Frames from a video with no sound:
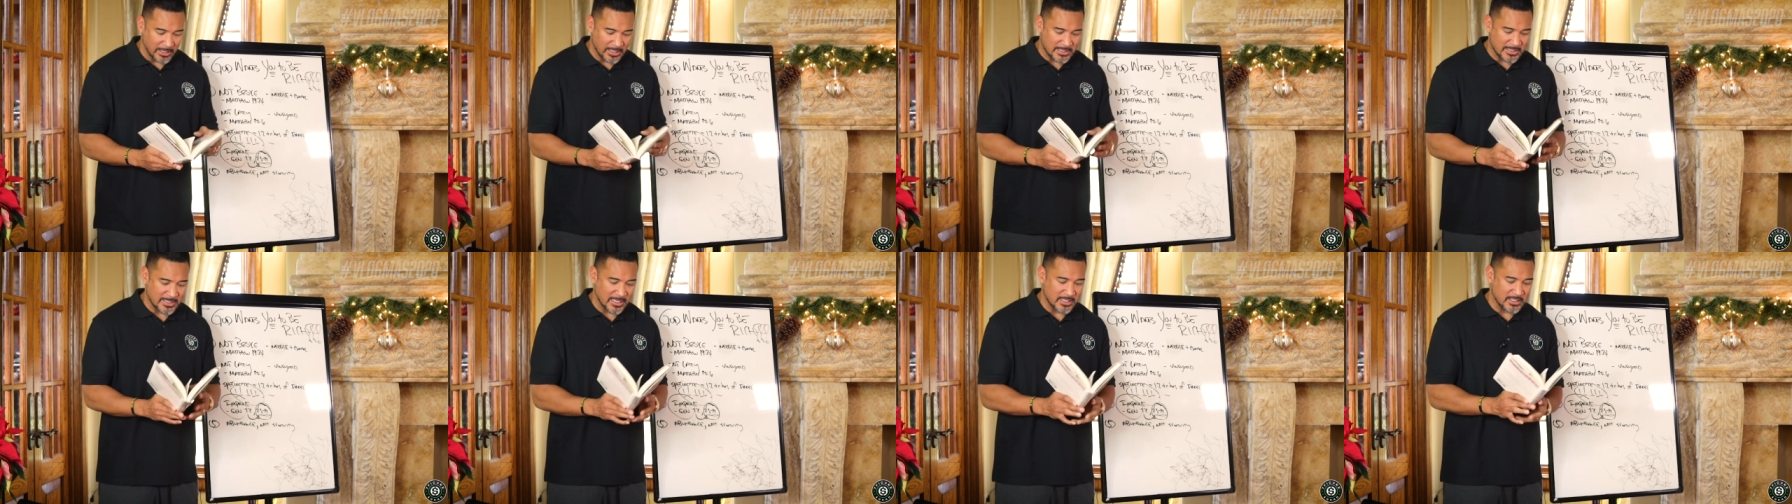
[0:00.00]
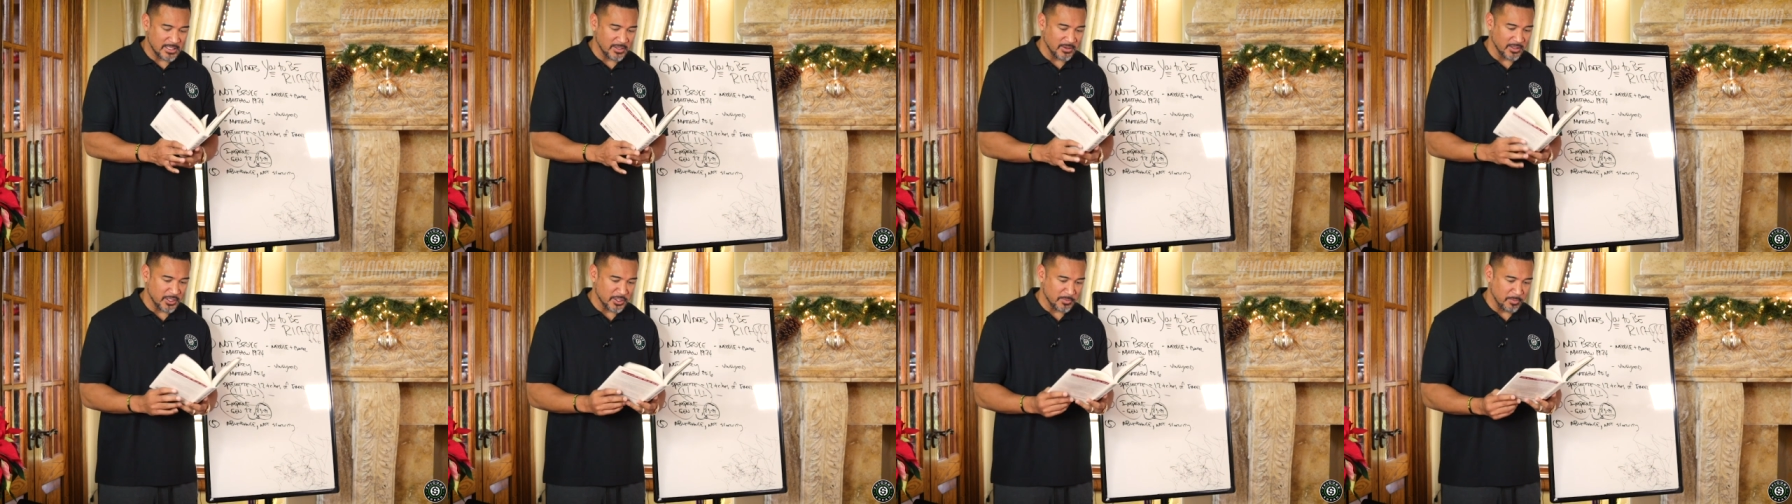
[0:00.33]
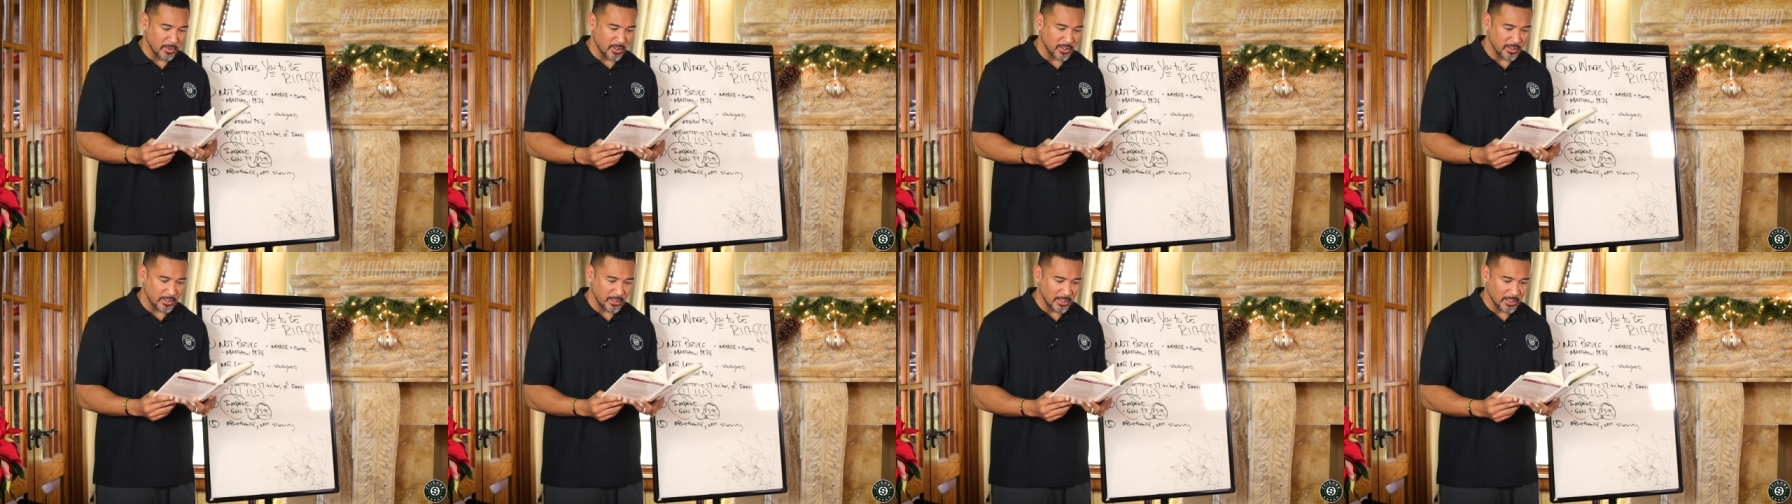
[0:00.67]
uh, he says here in his
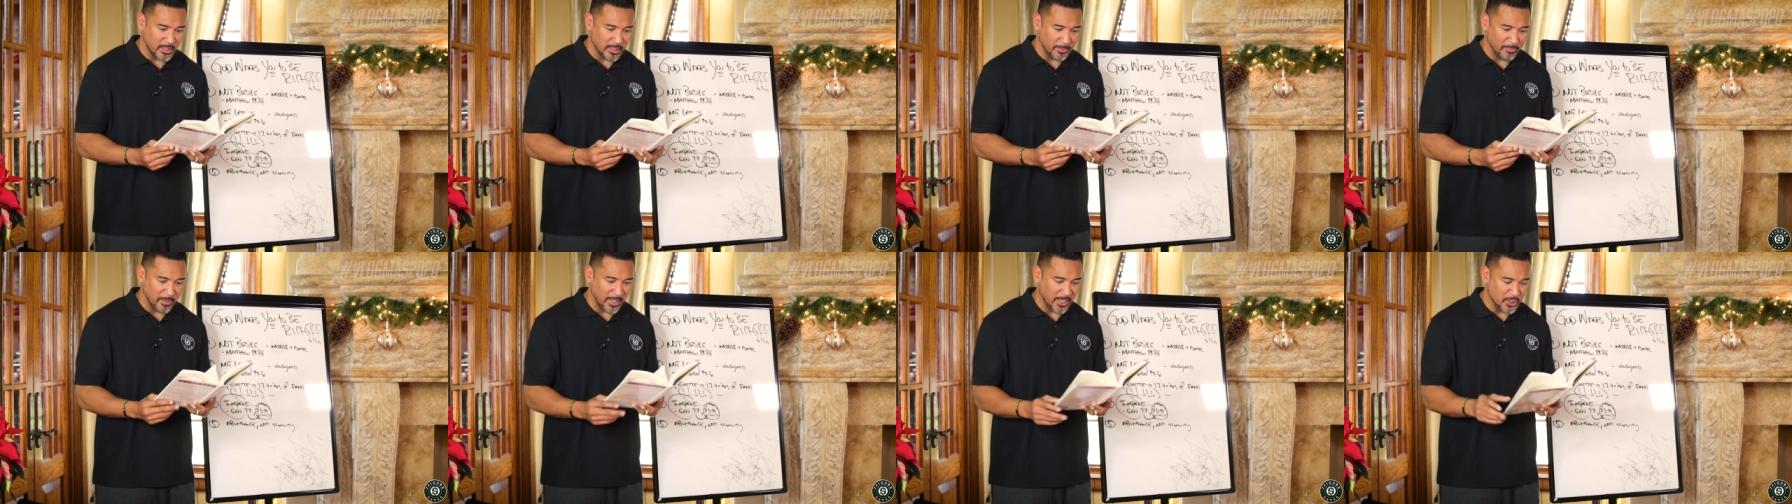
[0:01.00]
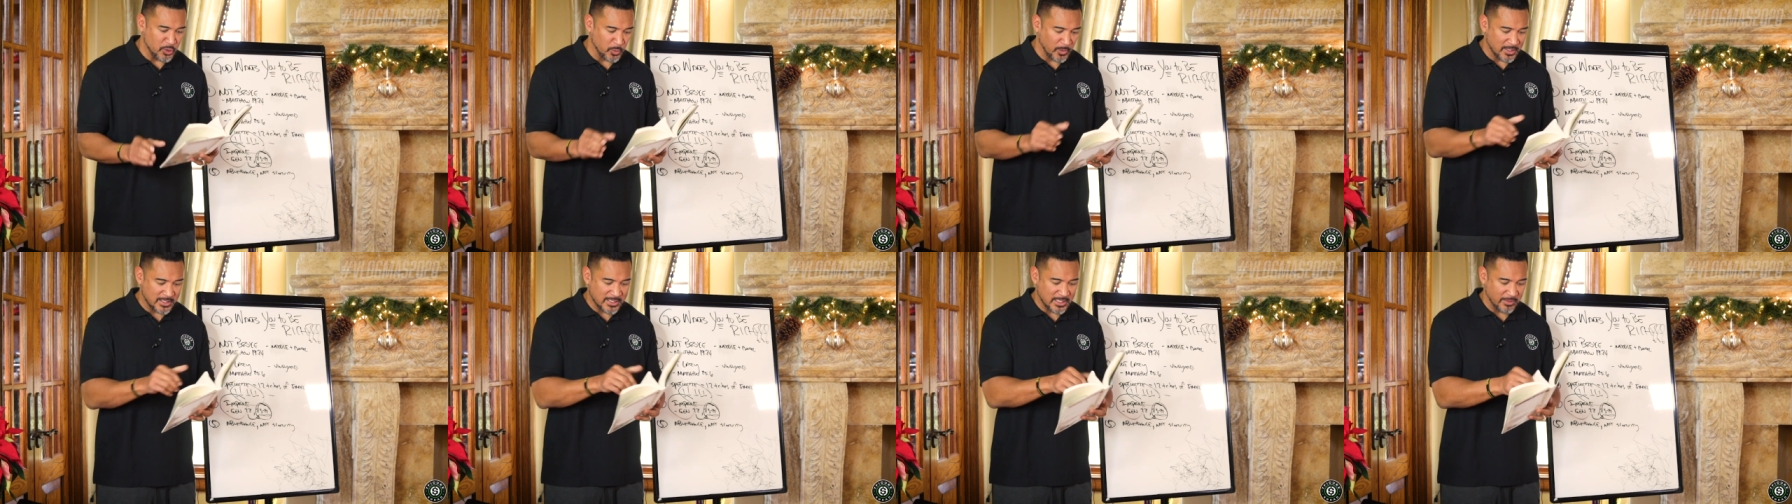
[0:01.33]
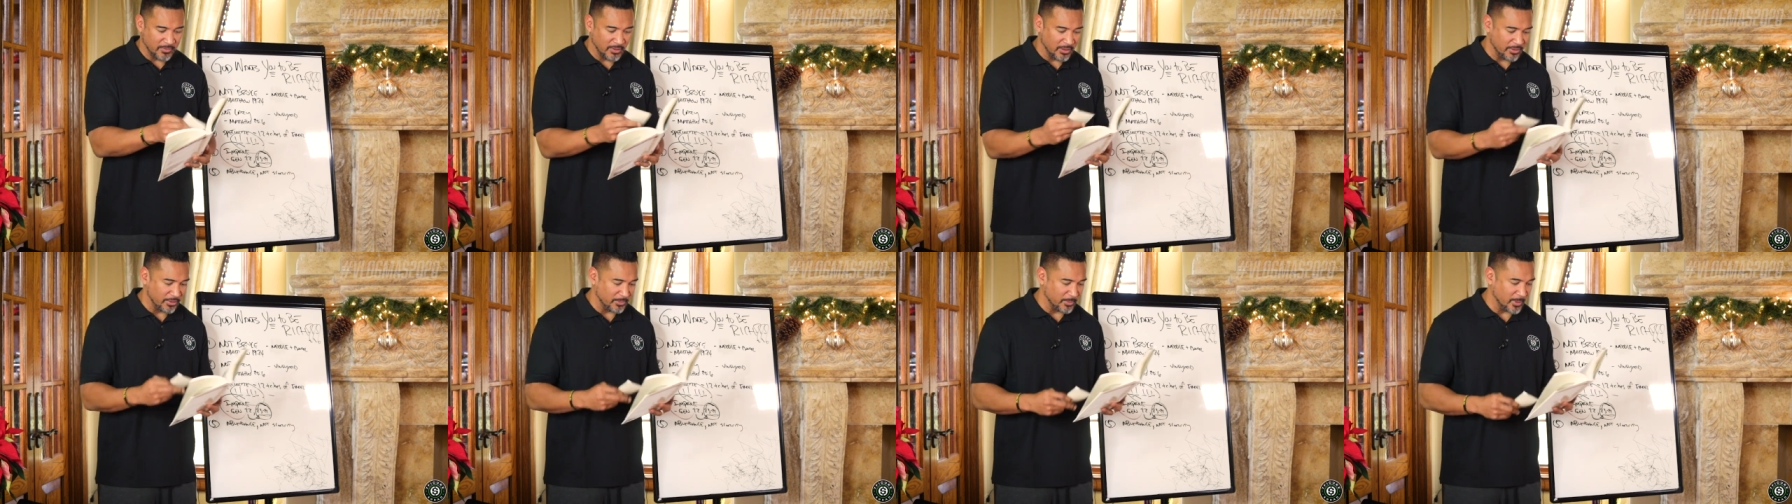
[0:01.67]
book, uh, page
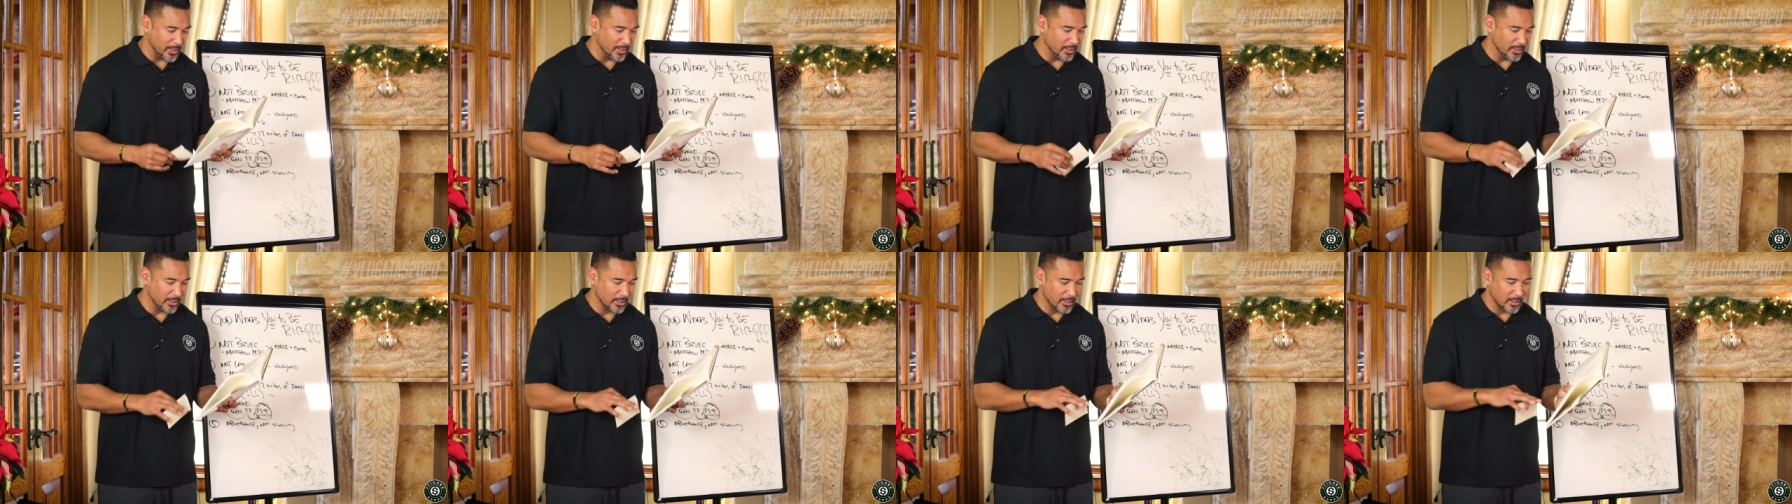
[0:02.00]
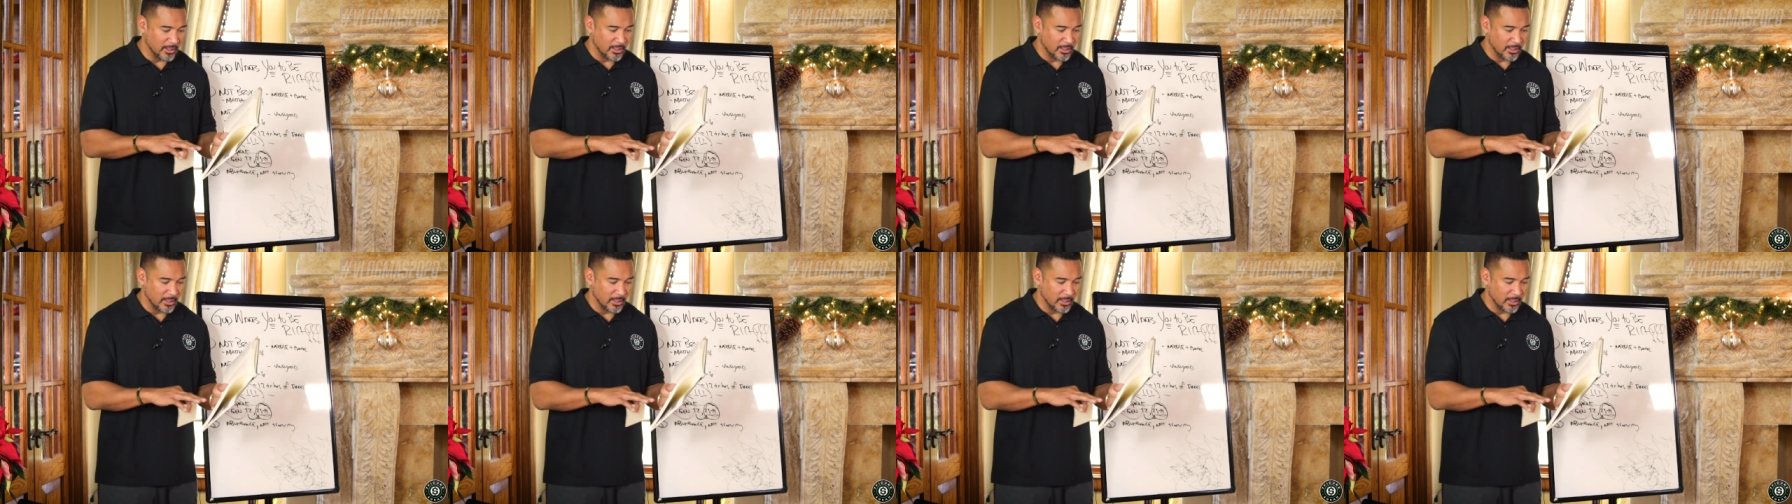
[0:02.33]
173,